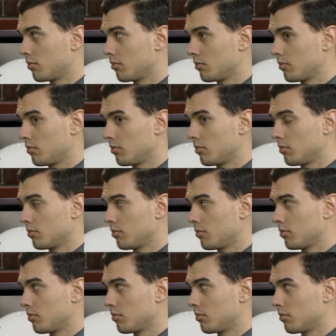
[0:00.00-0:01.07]

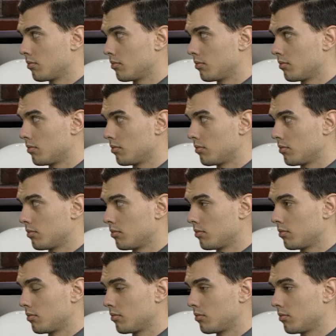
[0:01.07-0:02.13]

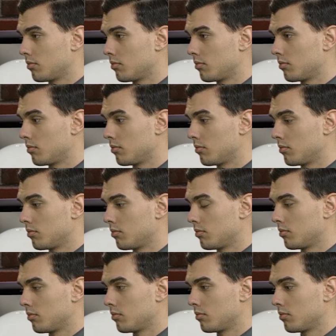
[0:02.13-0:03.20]

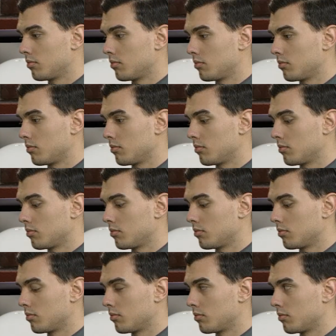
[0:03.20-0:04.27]

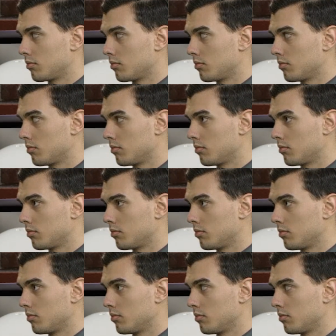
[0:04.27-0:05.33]

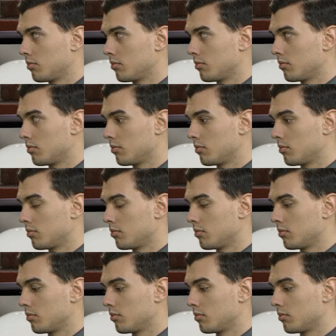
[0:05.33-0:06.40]

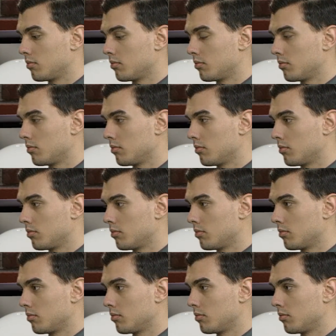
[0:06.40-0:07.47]

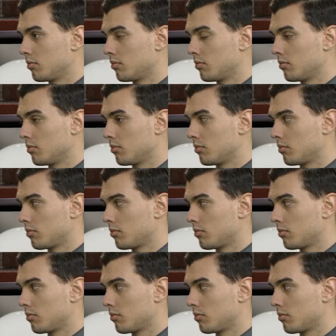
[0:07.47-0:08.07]
(not speaking)